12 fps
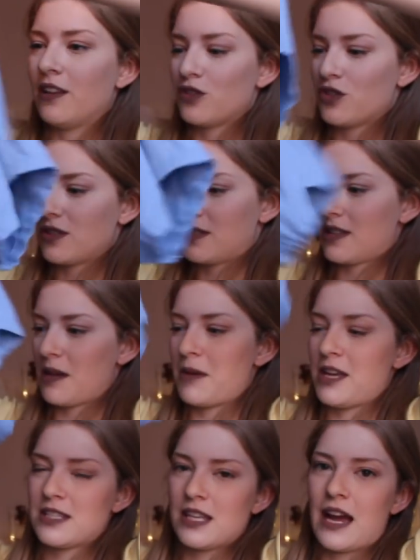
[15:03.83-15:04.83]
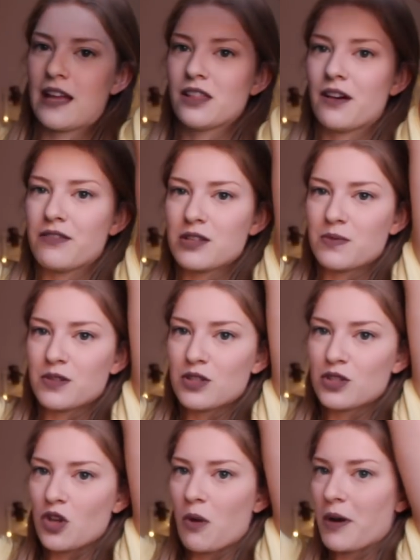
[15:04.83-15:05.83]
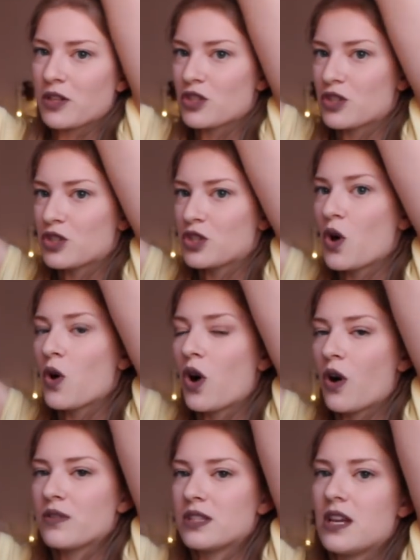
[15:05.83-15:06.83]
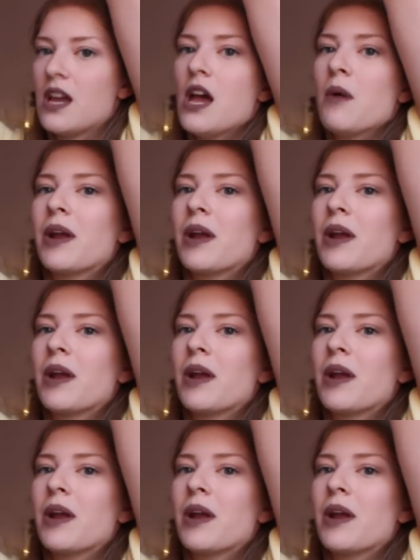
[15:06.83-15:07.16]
It's just amazing. I love this one so much. It's so cozy.